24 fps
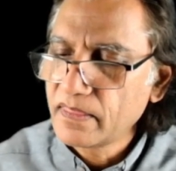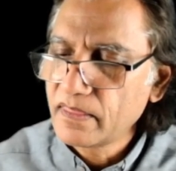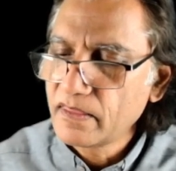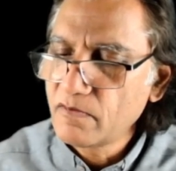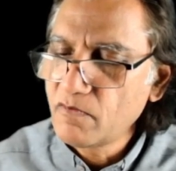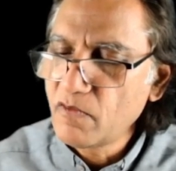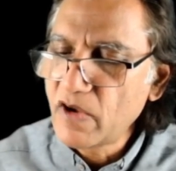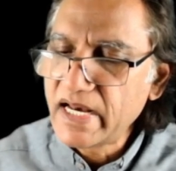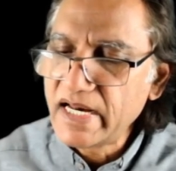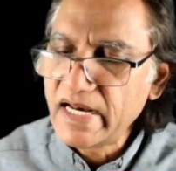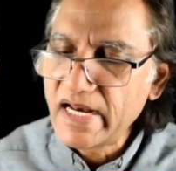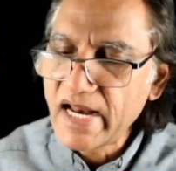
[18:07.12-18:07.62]

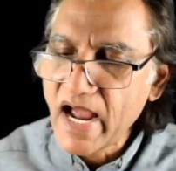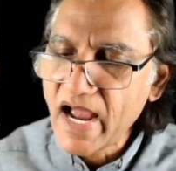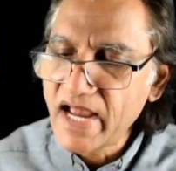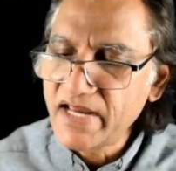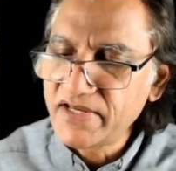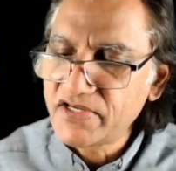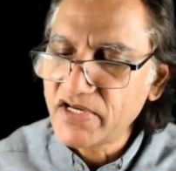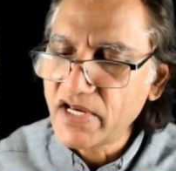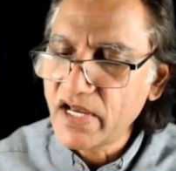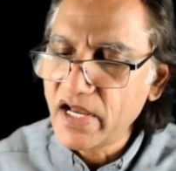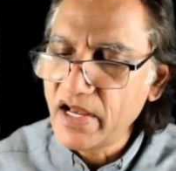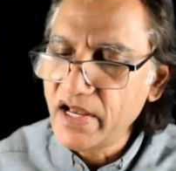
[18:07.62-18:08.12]
When
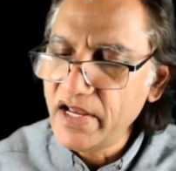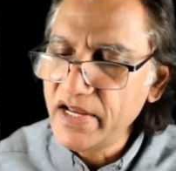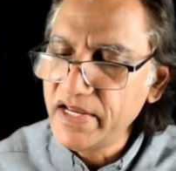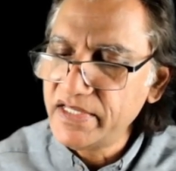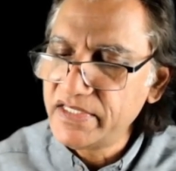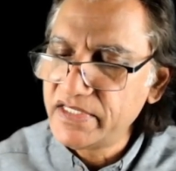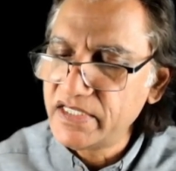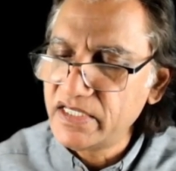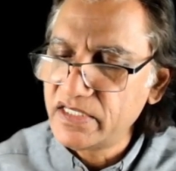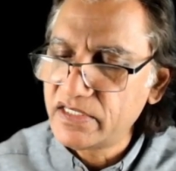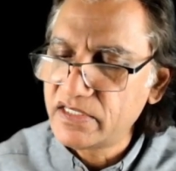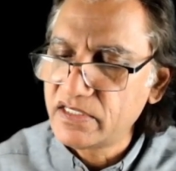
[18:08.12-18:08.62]
Elijah
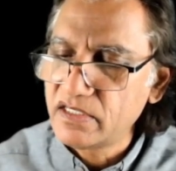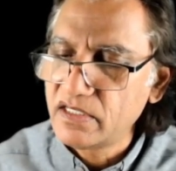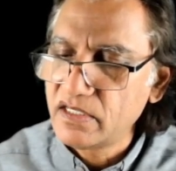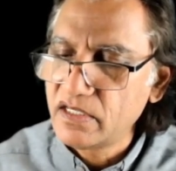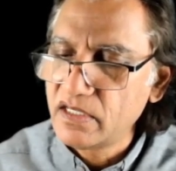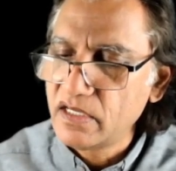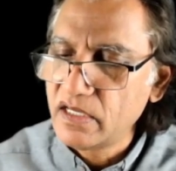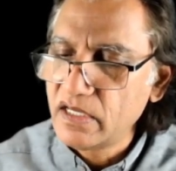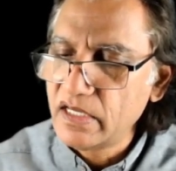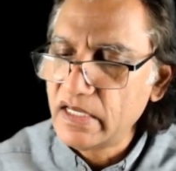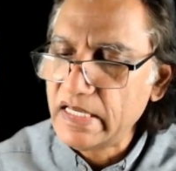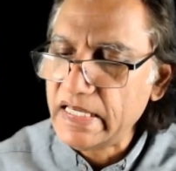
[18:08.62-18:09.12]
heard it,
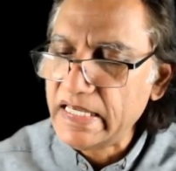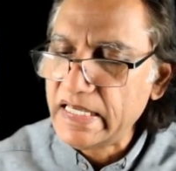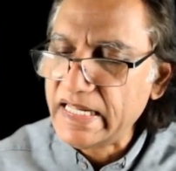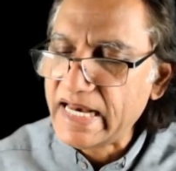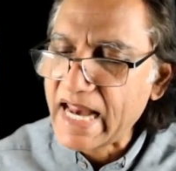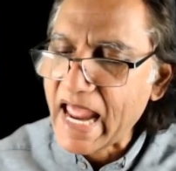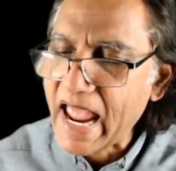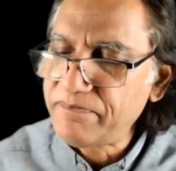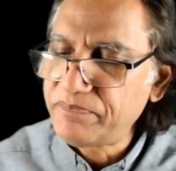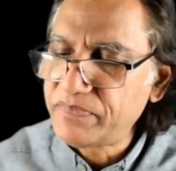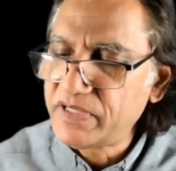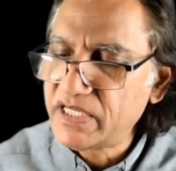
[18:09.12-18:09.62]
he
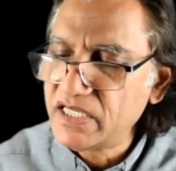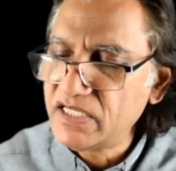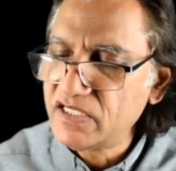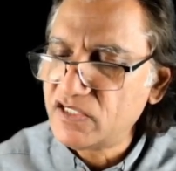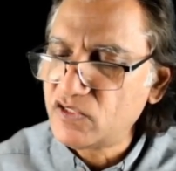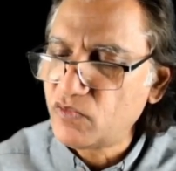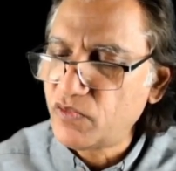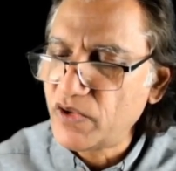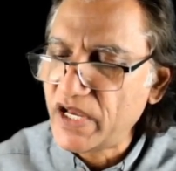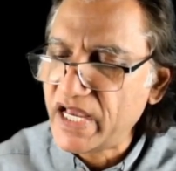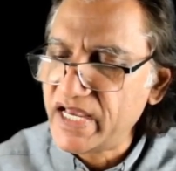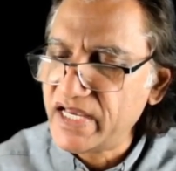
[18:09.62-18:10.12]
wrapped
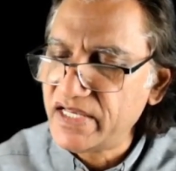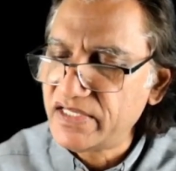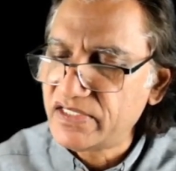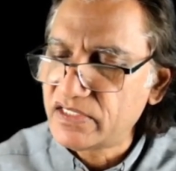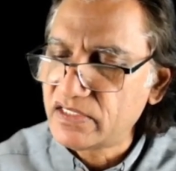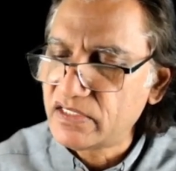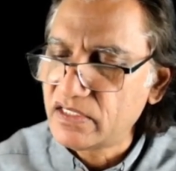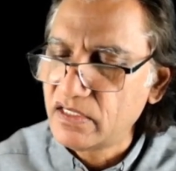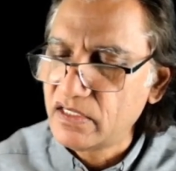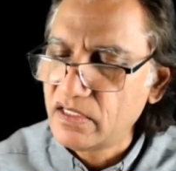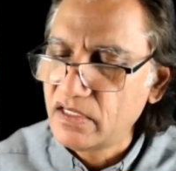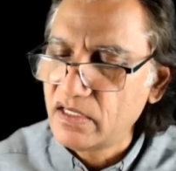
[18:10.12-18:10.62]
his
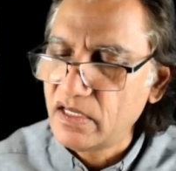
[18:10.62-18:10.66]
face